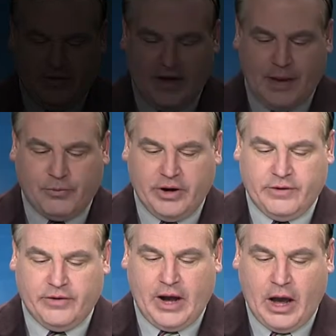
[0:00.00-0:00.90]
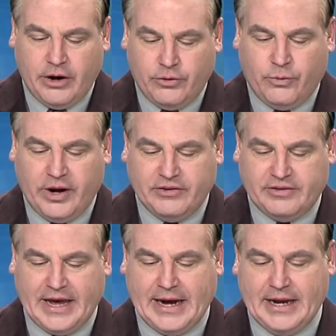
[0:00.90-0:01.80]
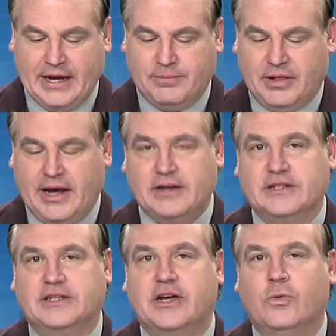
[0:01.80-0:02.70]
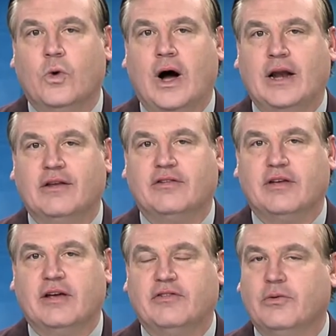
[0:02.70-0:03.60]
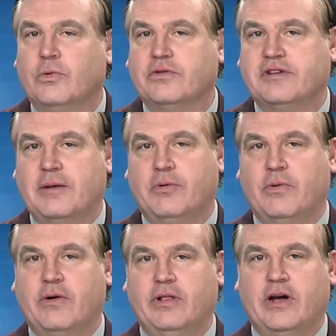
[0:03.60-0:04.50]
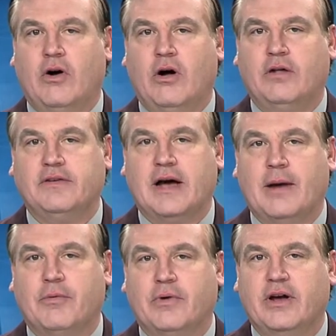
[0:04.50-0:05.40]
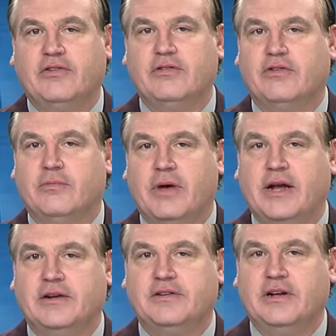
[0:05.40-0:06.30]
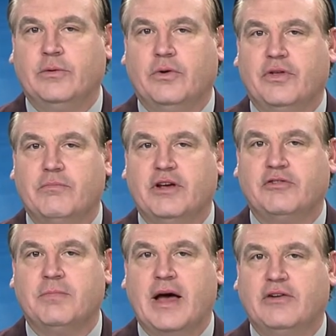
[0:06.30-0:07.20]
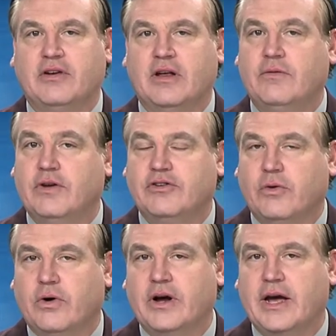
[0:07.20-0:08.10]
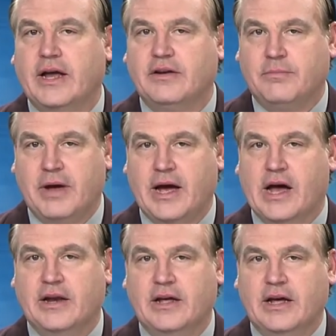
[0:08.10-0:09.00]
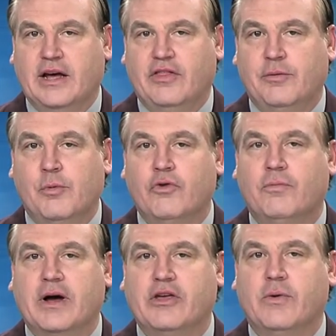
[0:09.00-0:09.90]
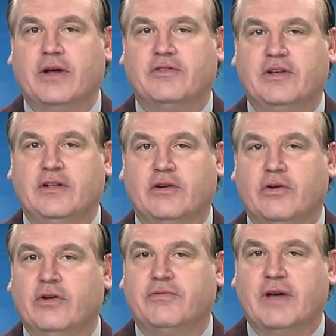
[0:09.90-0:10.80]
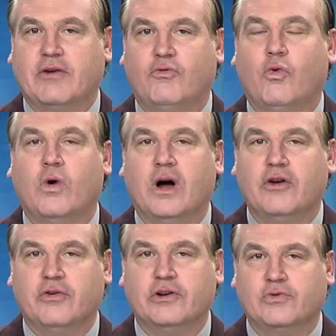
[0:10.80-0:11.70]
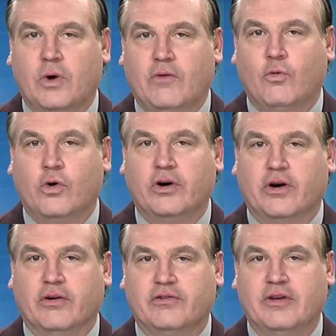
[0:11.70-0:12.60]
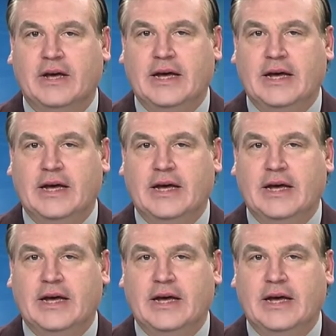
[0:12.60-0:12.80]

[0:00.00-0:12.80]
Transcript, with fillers: The operator of an Iron Range taconite plant in Keewatin says it will temporarily halt operations in May to deal with a mismatch in inventory and demand. The move by U.S. Steel could affect 412 workers.